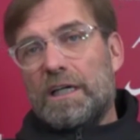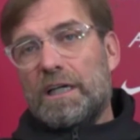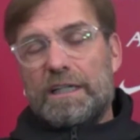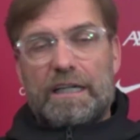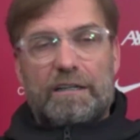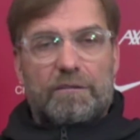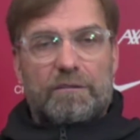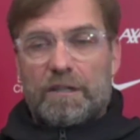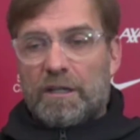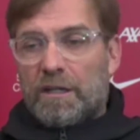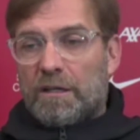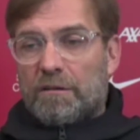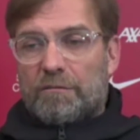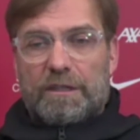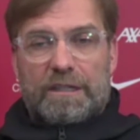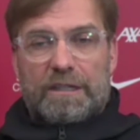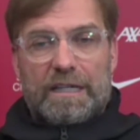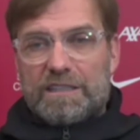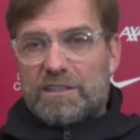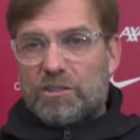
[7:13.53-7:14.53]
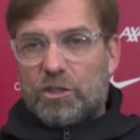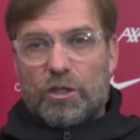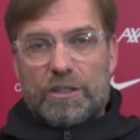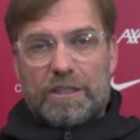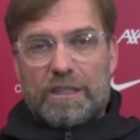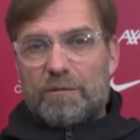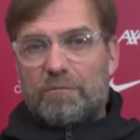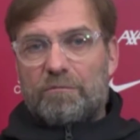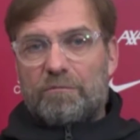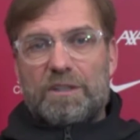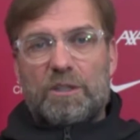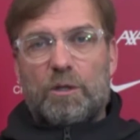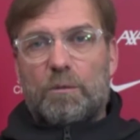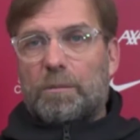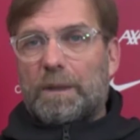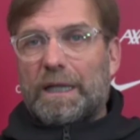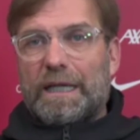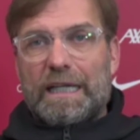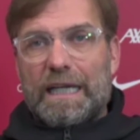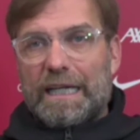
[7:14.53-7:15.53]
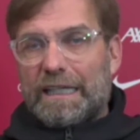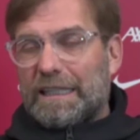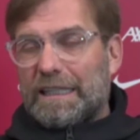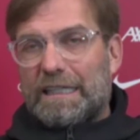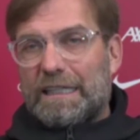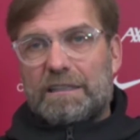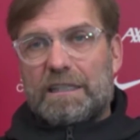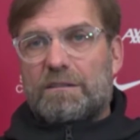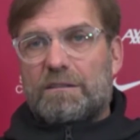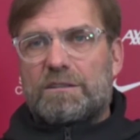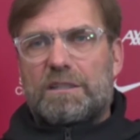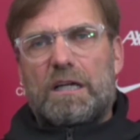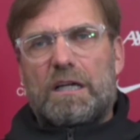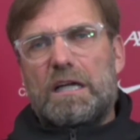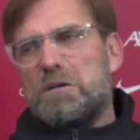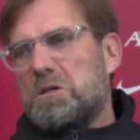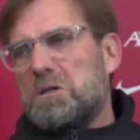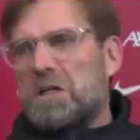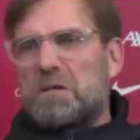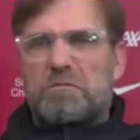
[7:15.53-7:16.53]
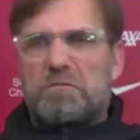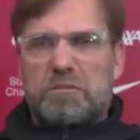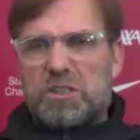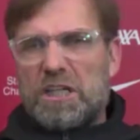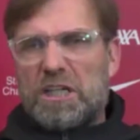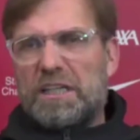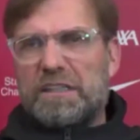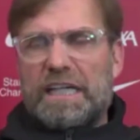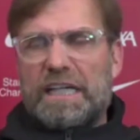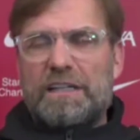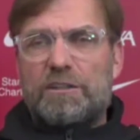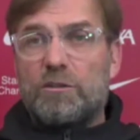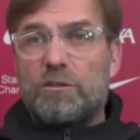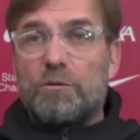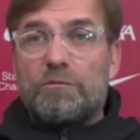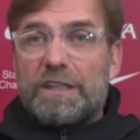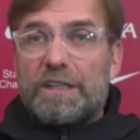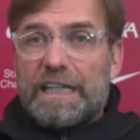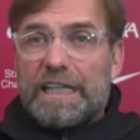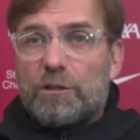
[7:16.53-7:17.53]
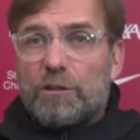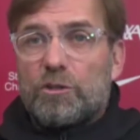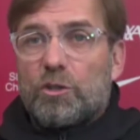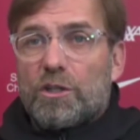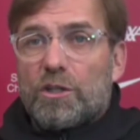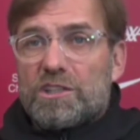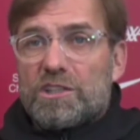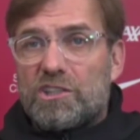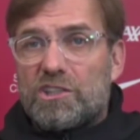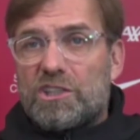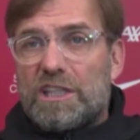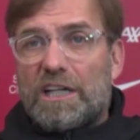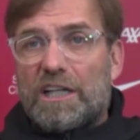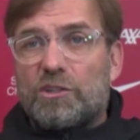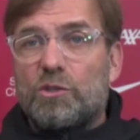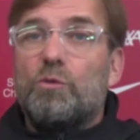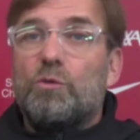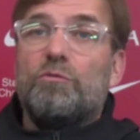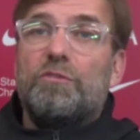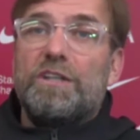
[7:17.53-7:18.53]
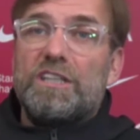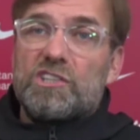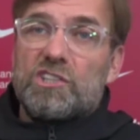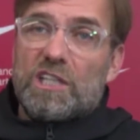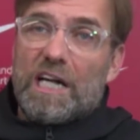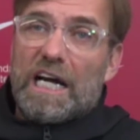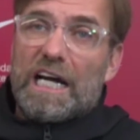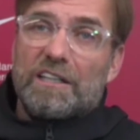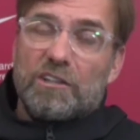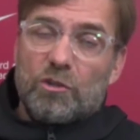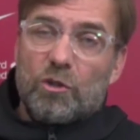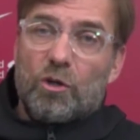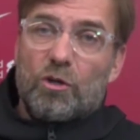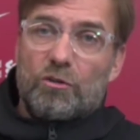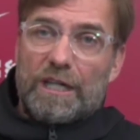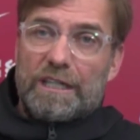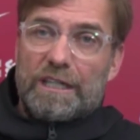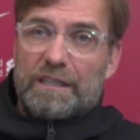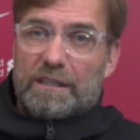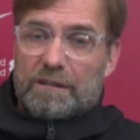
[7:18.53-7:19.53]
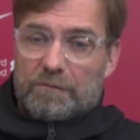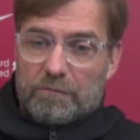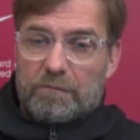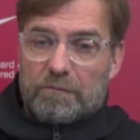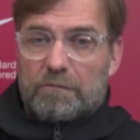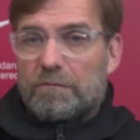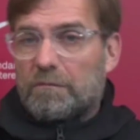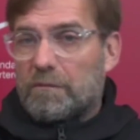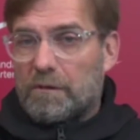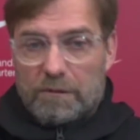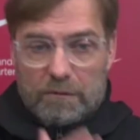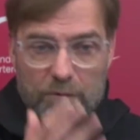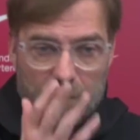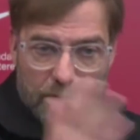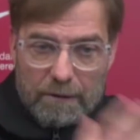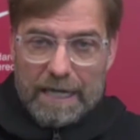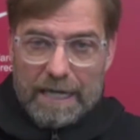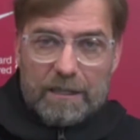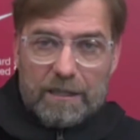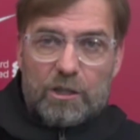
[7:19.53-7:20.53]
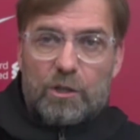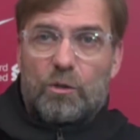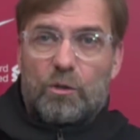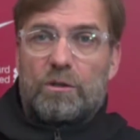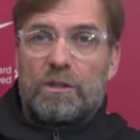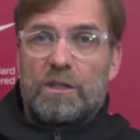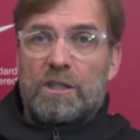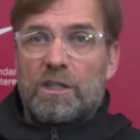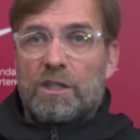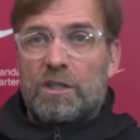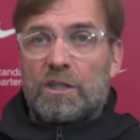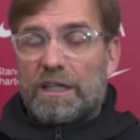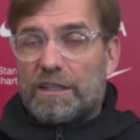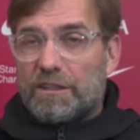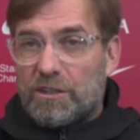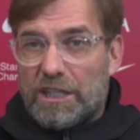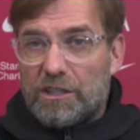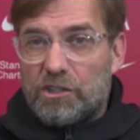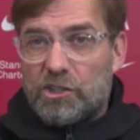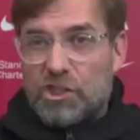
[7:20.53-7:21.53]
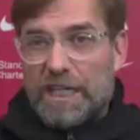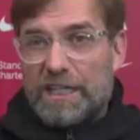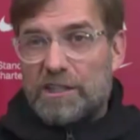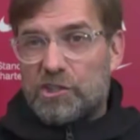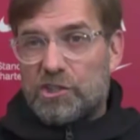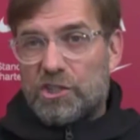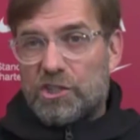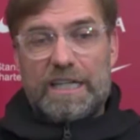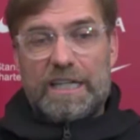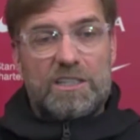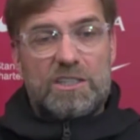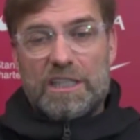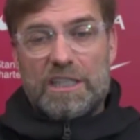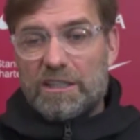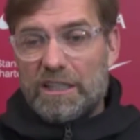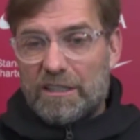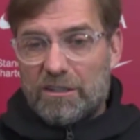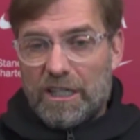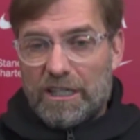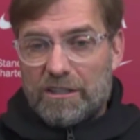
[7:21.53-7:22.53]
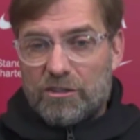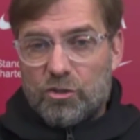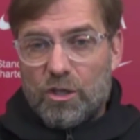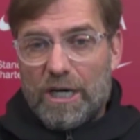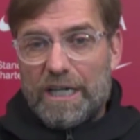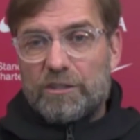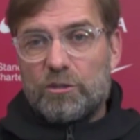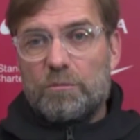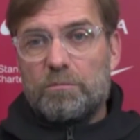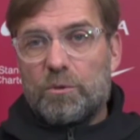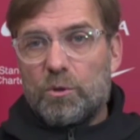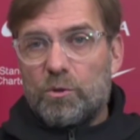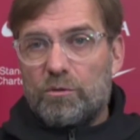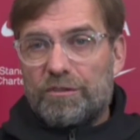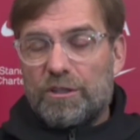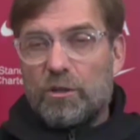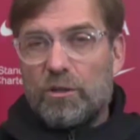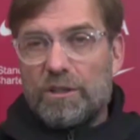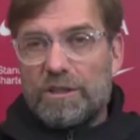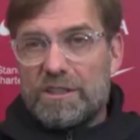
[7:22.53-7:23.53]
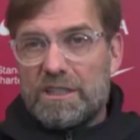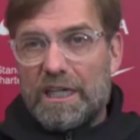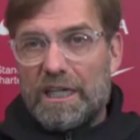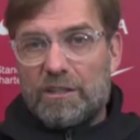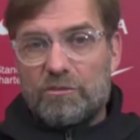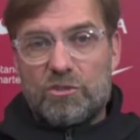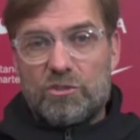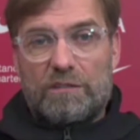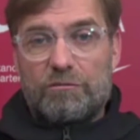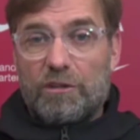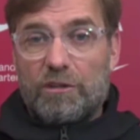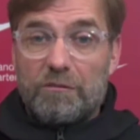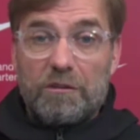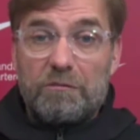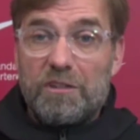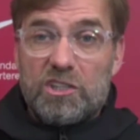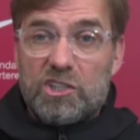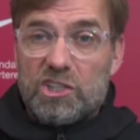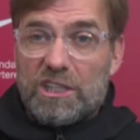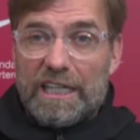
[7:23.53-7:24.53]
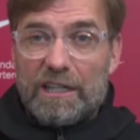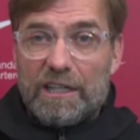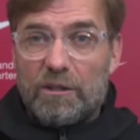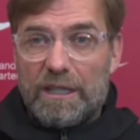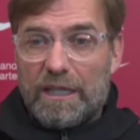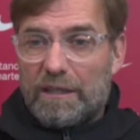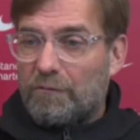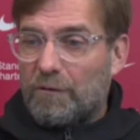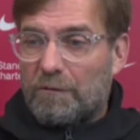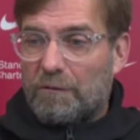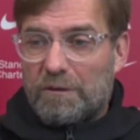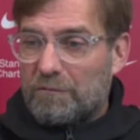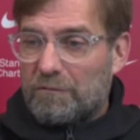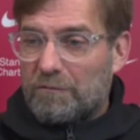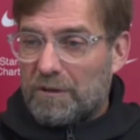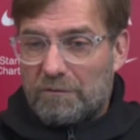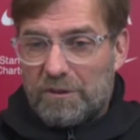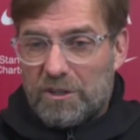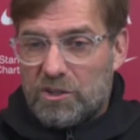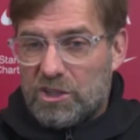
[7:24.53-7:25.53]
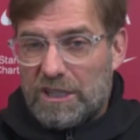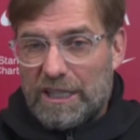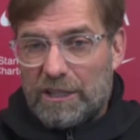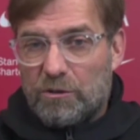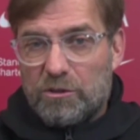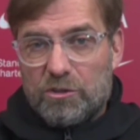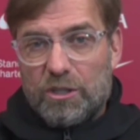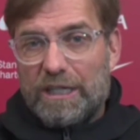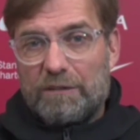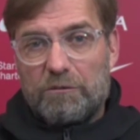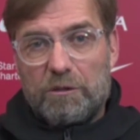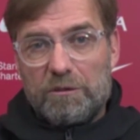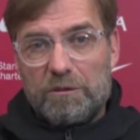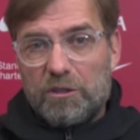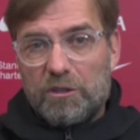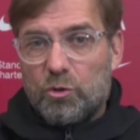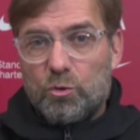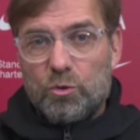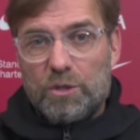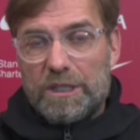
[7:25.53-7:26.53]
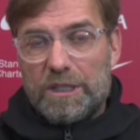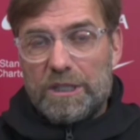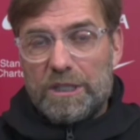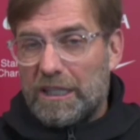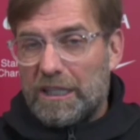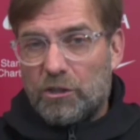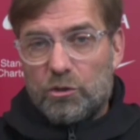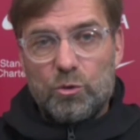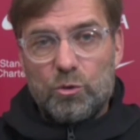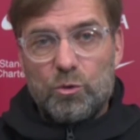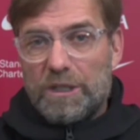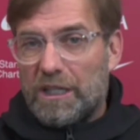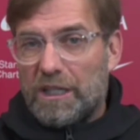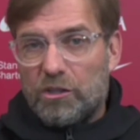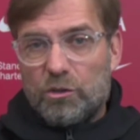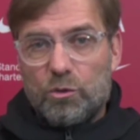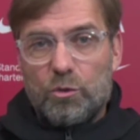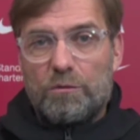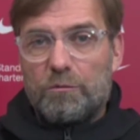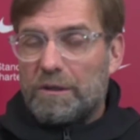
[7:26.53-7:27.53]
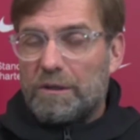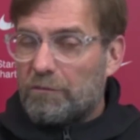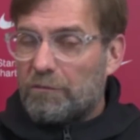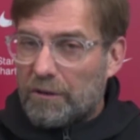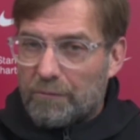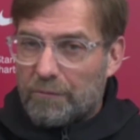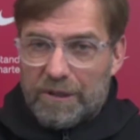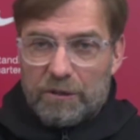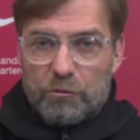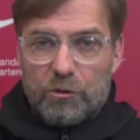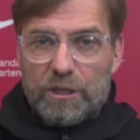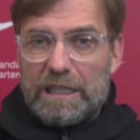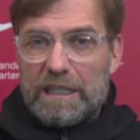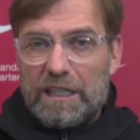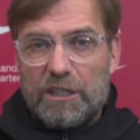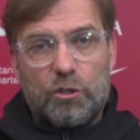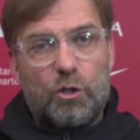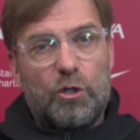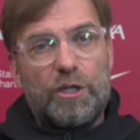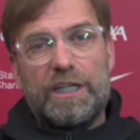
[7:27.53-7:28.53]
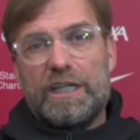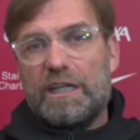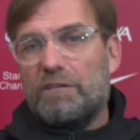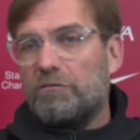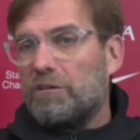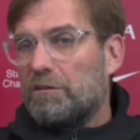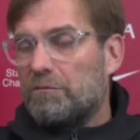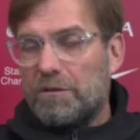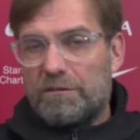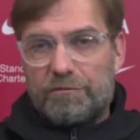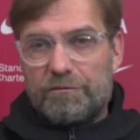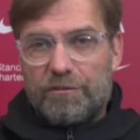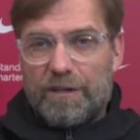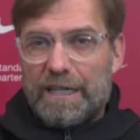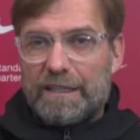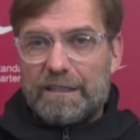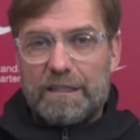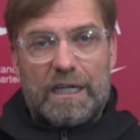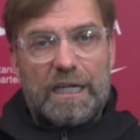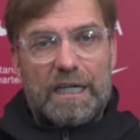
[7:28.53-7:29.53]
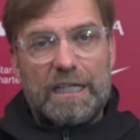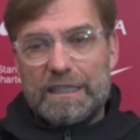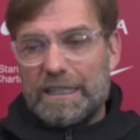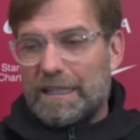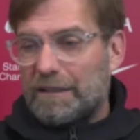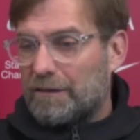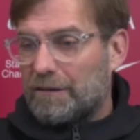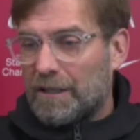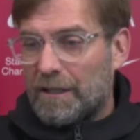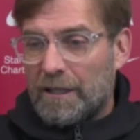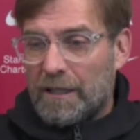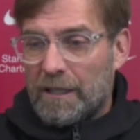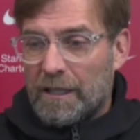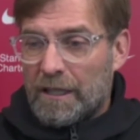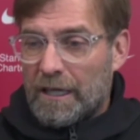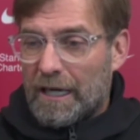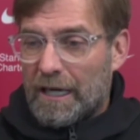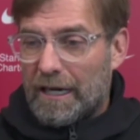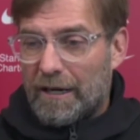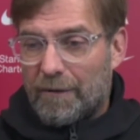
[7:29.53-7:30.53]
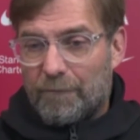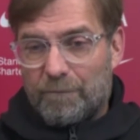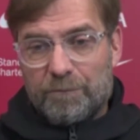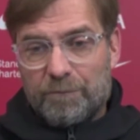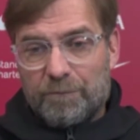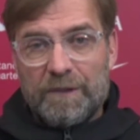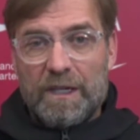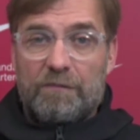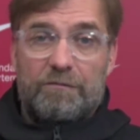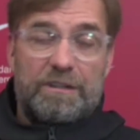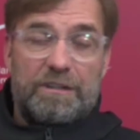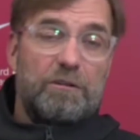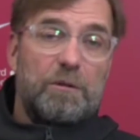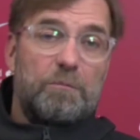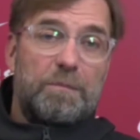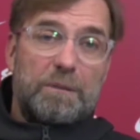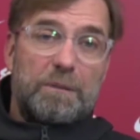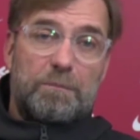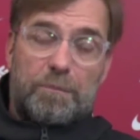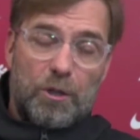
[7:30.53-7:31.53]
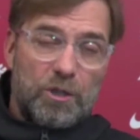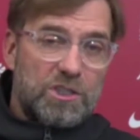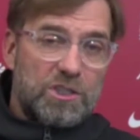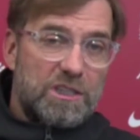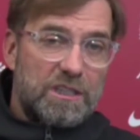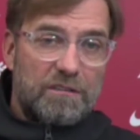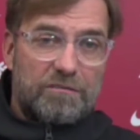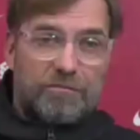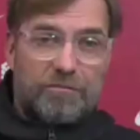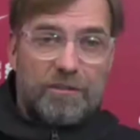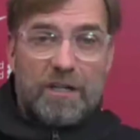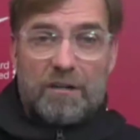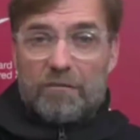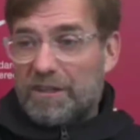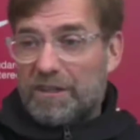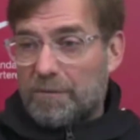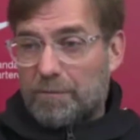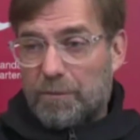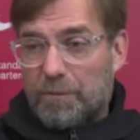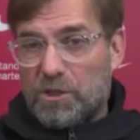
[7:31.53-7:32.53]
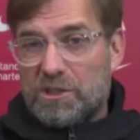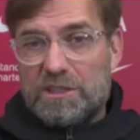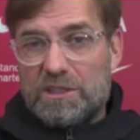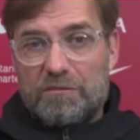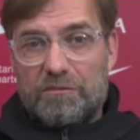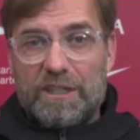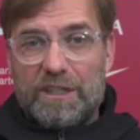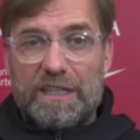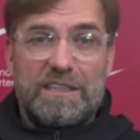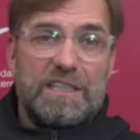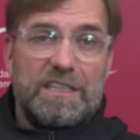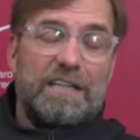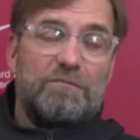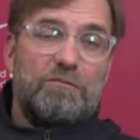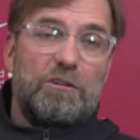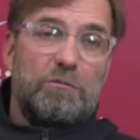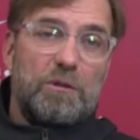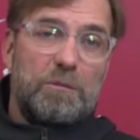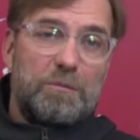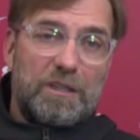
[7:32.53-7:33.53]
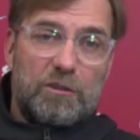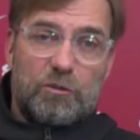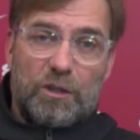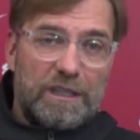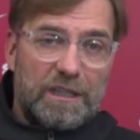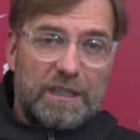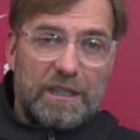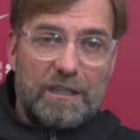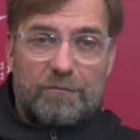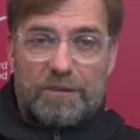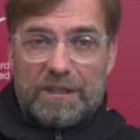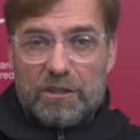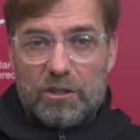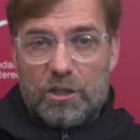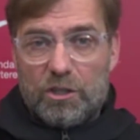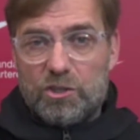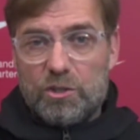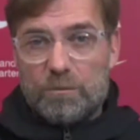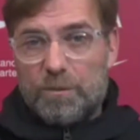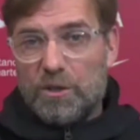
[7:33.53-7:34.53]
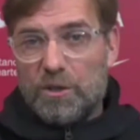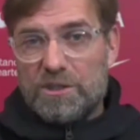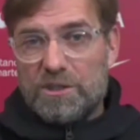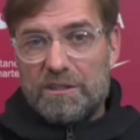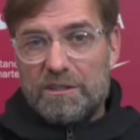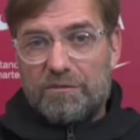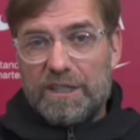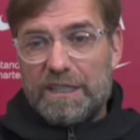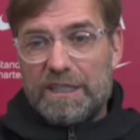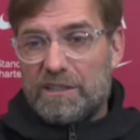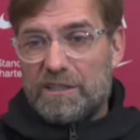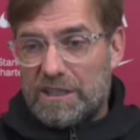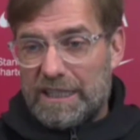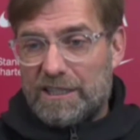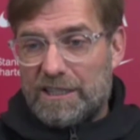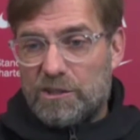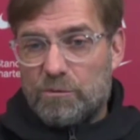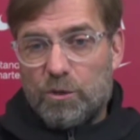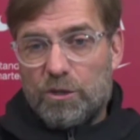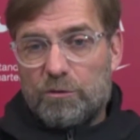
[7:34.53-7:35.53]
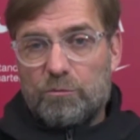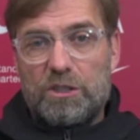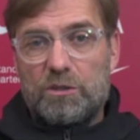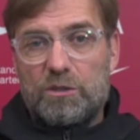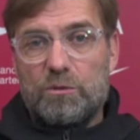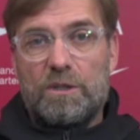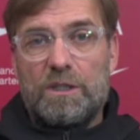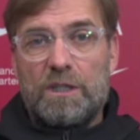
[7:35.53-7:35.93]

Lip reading: And then against Tottenham, we don't play like that. Then you say, oh, we have to start again. We can't constantly start new. We started already while ago and change things and try to improve and all this kind of stuff. And we will stay on that. We will stay on track. We will do that and do that and do it. We will be really annoying and we will fight hard. And we will be positive with the positive things and we will be critical with the not so positive things. That's what we do.